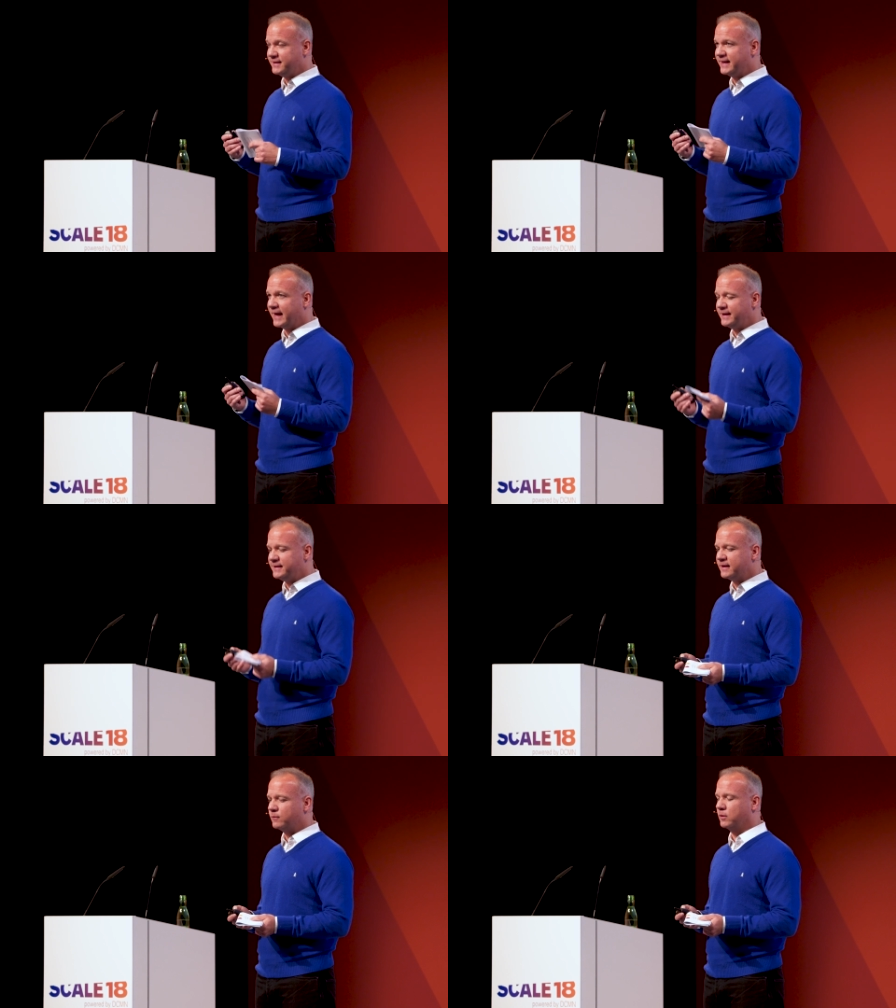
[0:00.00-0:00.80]
the
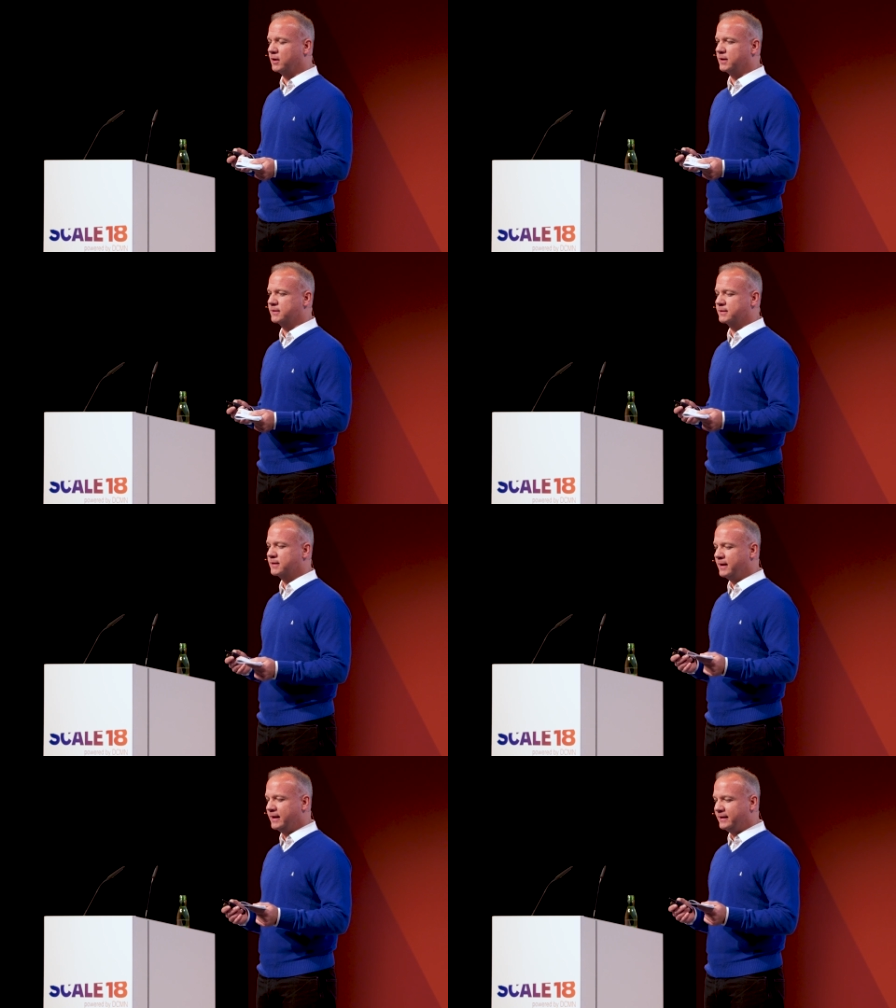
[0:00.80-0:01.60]
idea was
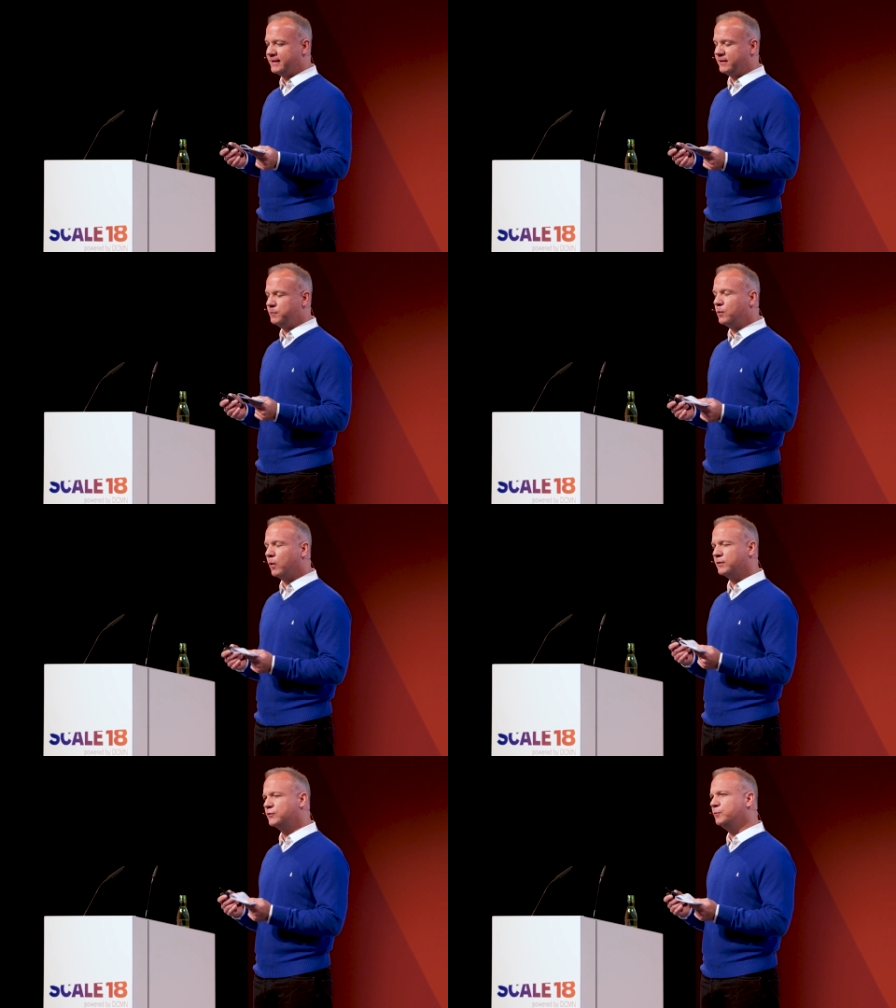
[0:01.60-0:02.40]
that we
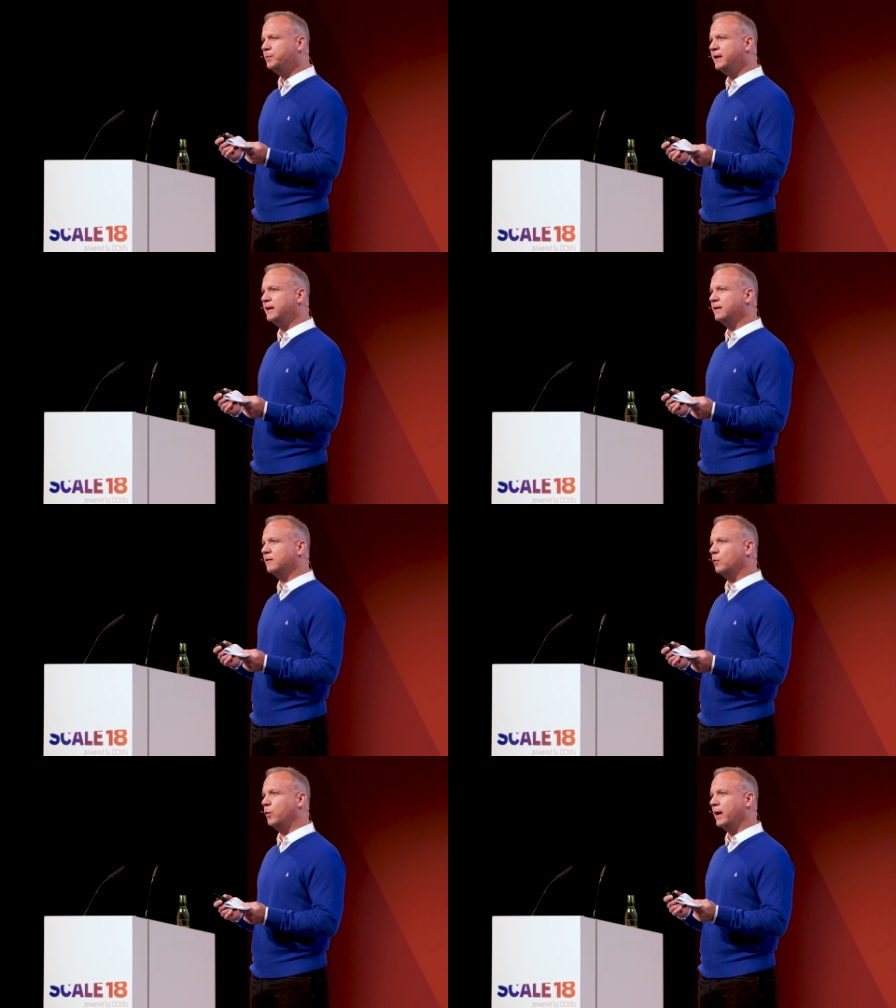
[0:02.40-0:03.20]
want to
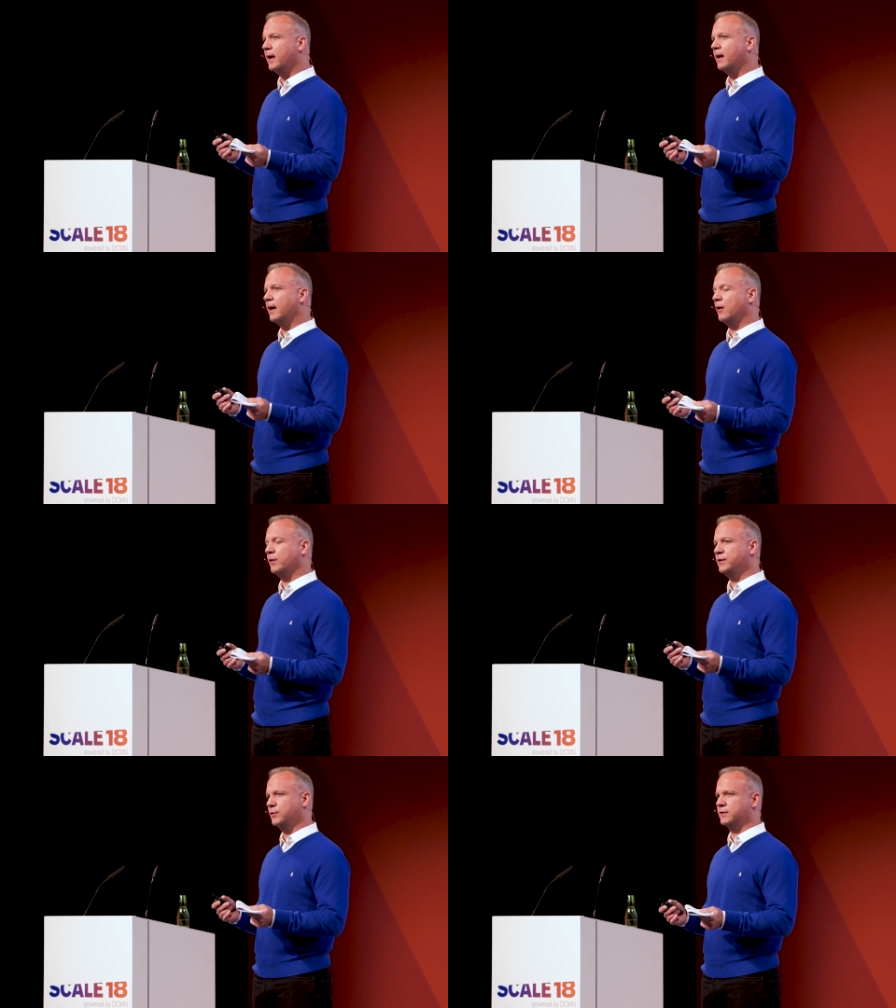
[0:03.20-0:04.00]
be where
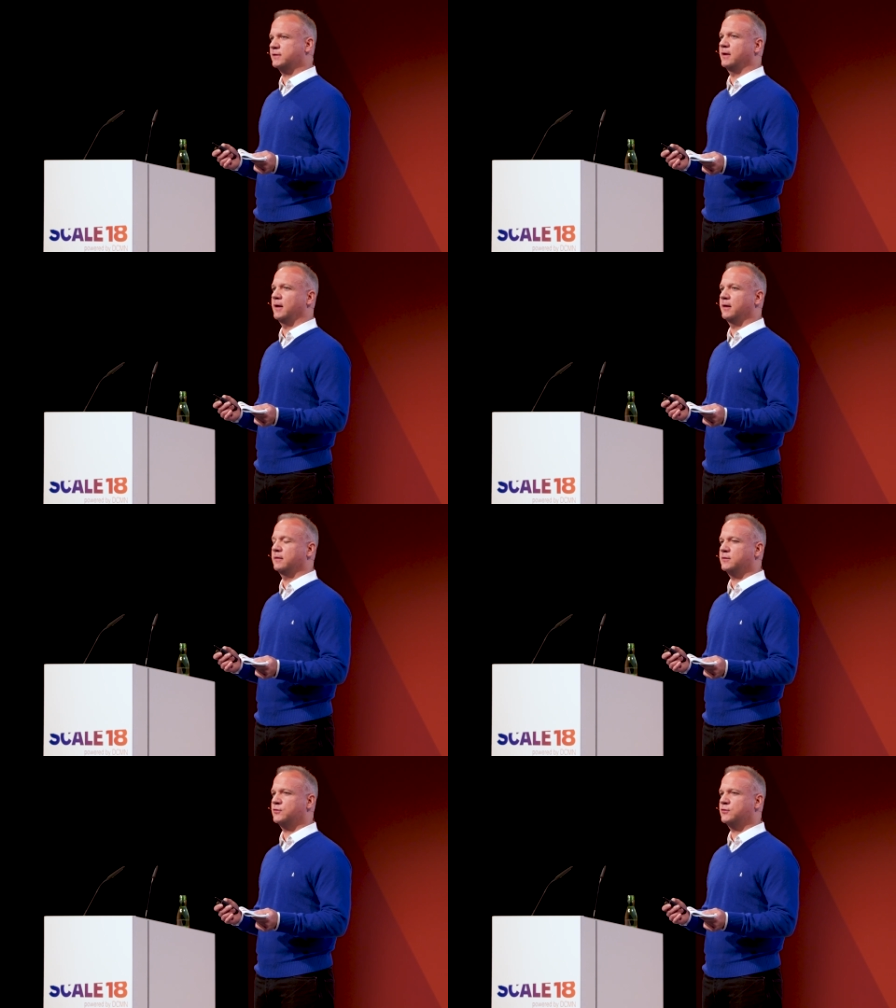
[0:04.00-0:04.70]
our users are.